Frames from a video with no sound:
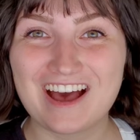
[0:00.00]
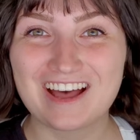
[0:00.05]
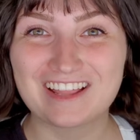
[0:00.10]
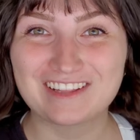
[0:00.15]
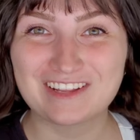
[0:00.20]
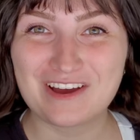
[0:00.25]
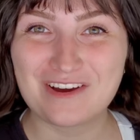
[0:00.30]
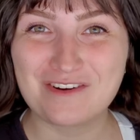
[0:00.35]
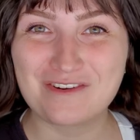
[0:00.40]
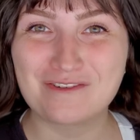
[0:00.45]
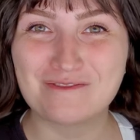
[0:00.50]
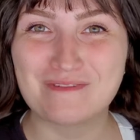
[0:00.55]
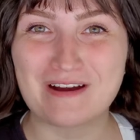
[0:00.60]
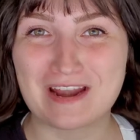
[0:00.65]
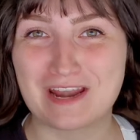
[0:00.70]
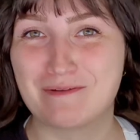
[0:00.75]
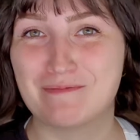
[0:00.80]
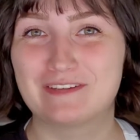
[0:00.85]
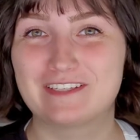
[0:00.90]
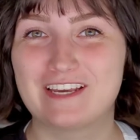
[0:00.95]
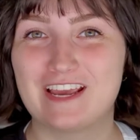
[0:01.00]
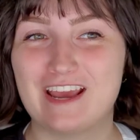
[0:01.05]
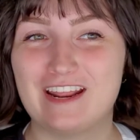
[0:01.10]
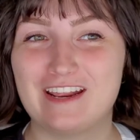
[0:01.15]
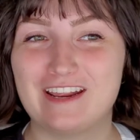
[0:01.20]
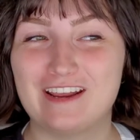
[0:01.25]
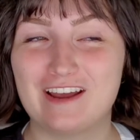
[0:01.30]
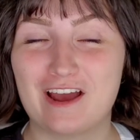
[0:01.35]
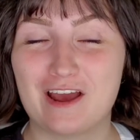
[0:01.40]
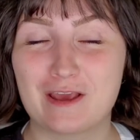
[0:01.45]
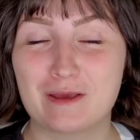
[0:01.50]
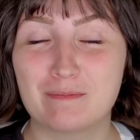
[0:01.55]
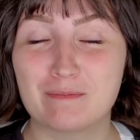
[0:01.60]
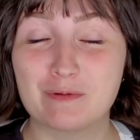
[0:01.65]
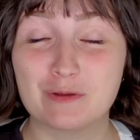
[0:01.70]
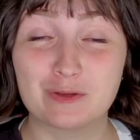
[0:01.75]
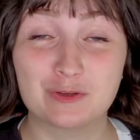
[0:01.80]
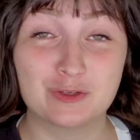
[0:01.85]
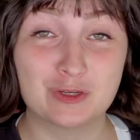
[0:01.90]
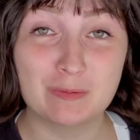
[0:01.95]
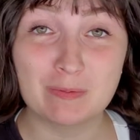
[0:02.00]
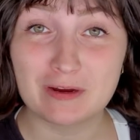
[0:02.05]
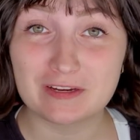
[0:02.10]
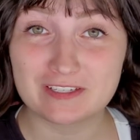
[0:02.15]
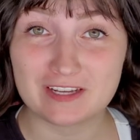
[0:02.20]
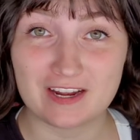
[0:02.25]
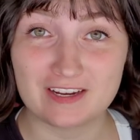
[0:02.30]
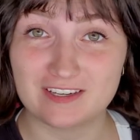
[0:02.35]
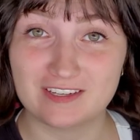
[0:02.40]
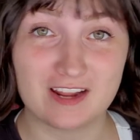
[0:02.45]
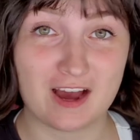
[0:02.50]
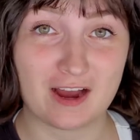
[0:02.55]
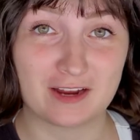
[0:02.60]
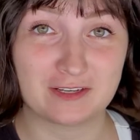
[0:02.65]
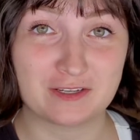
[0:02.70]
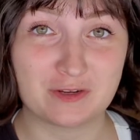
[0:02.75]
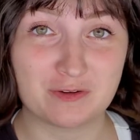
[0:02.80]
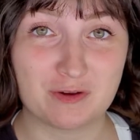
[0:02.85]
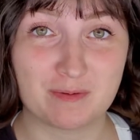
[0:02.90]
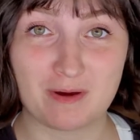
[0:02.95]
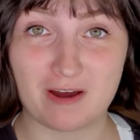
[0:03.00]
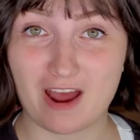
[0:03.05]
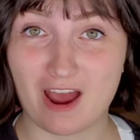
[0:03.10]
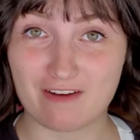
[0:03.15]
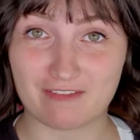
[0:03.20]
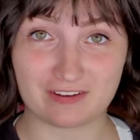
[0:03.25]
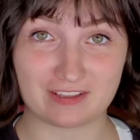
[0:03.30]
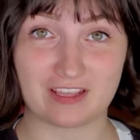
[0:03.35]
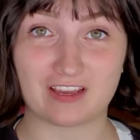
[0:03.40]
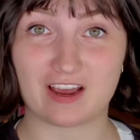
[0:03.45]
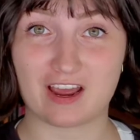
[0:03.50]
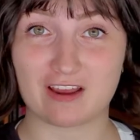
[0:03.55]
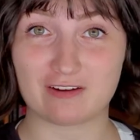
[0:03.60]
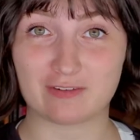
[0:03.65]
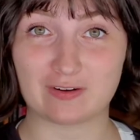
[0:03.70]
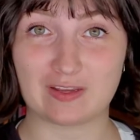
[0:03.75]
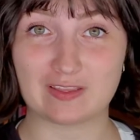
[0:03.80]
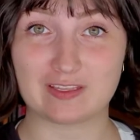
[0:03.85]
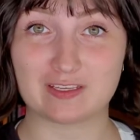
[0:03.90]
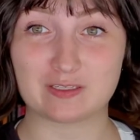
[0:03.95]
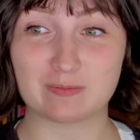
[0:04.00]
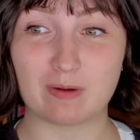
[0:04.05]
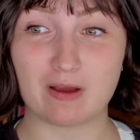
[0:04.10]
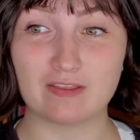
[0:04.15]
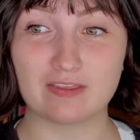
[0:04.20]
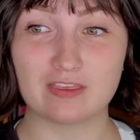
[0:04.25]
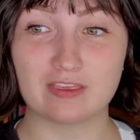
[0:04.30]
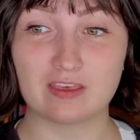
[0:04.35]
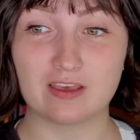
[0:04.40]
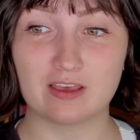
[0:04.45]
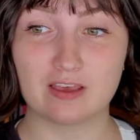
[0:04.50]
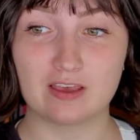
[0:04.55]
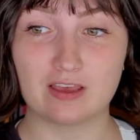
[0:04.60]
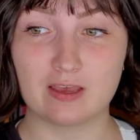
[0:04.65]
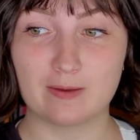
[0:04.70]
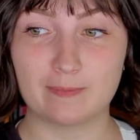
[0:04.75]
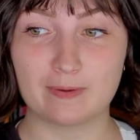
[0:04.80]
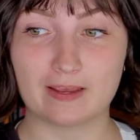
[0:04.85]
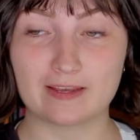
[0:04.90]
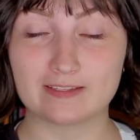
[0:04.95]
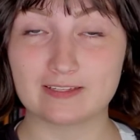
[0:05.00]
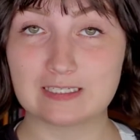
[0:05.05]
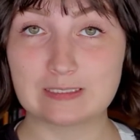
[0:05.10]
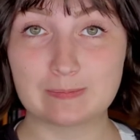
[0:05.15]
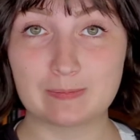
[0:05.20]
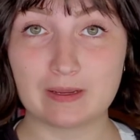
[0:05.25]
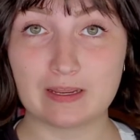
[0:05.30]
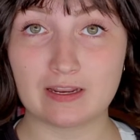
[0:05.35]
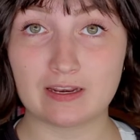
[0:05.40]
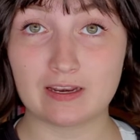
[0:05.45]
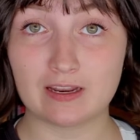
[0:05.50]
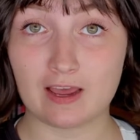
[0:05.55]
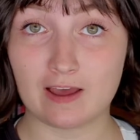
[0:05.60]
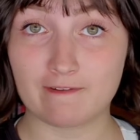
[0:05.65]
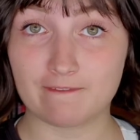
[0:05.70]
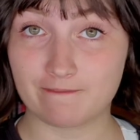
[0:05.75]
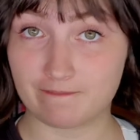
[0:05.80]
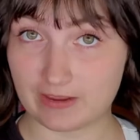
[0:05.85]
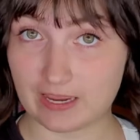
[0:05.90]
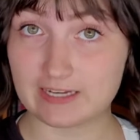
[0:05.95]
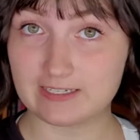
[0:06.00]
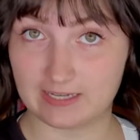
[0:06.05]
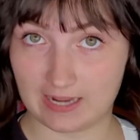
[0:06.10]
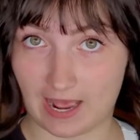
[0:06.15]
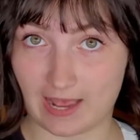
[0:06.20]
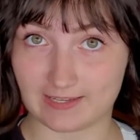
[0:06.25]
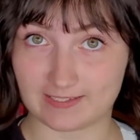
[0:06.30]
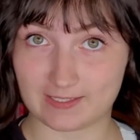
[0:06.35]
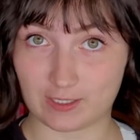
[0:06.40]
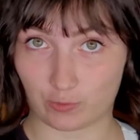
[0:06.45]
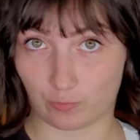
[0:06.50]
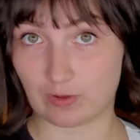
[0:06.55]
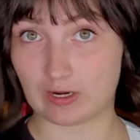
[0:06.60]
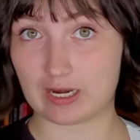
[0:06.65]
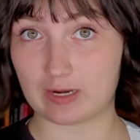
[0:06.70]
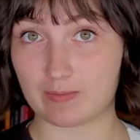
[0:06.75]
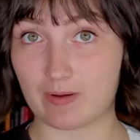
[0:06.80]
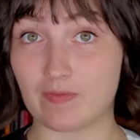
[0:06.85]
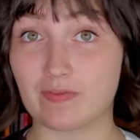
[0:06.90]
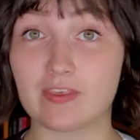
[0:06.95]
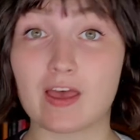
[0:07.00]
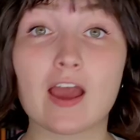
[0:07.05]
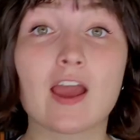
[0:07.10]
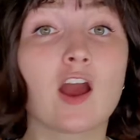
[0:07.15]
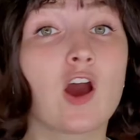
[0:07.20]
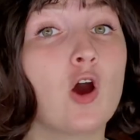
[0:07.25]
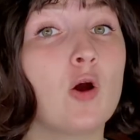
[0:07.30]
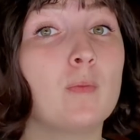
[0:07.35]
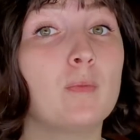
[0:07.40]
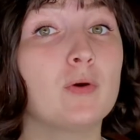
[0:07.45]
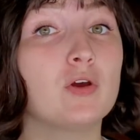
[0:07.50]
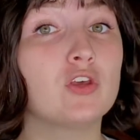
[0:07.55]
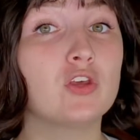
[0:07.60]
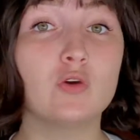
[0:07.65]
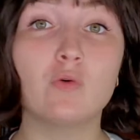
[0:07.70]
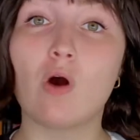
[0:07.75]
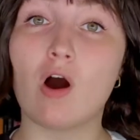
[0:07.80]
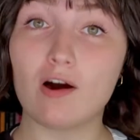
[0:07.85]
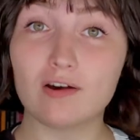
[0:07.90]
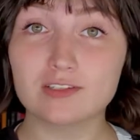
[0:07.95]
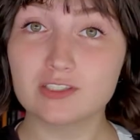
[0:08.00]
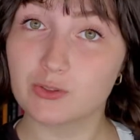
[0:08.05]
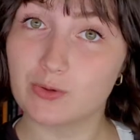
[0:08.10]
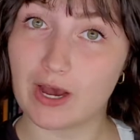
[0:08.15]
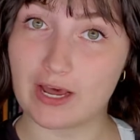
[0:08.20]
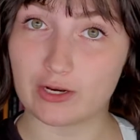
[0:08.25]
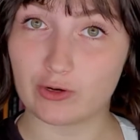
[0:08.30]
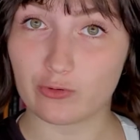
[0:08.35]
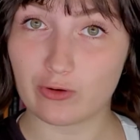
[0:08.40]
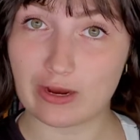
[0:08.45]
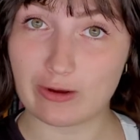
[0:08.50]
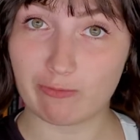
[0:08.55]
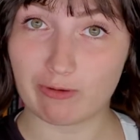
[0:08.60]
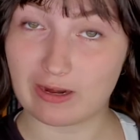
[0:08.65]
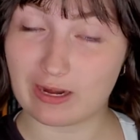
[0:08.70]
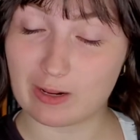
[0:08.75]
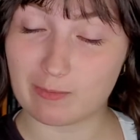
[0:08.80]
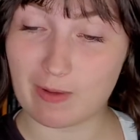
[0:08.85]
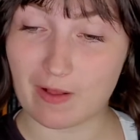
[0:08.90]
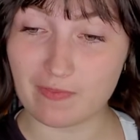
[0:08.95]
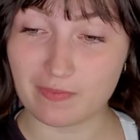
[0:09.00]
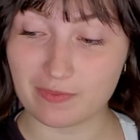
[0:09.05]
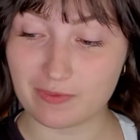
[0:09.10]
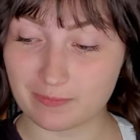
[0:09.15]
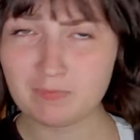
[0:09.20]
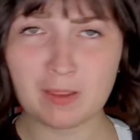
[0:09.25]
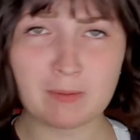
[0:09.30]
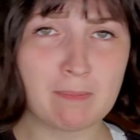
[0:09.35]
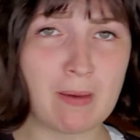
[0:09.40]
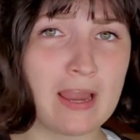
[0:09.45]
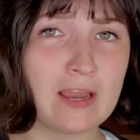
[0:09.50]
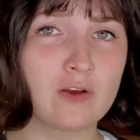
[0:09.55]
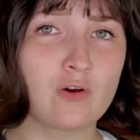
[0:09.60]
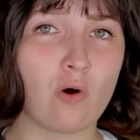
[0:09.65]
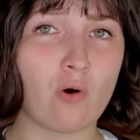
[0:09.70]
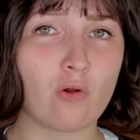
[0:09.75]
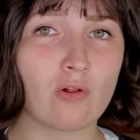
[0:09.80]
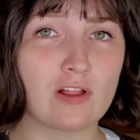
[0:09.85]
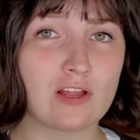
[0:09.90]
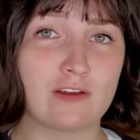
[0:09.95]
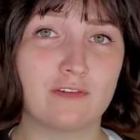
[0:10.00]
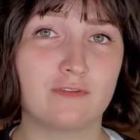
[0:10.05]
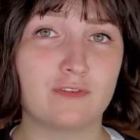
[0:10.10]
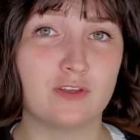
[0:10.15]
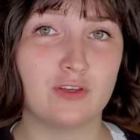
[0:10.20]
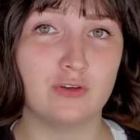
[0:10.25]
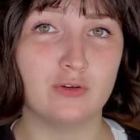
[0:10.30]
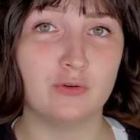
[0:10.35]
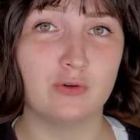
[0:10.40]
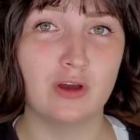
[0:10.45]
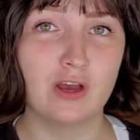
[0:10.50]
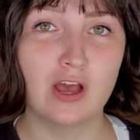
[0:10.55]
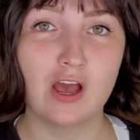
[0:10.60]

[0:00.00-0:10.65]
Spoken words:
Hello, my name is Katie. I am super excited to talk to you about everything I have read this month because it's been a fantastic reading month. I hope you also had a great reading month. My goal, if you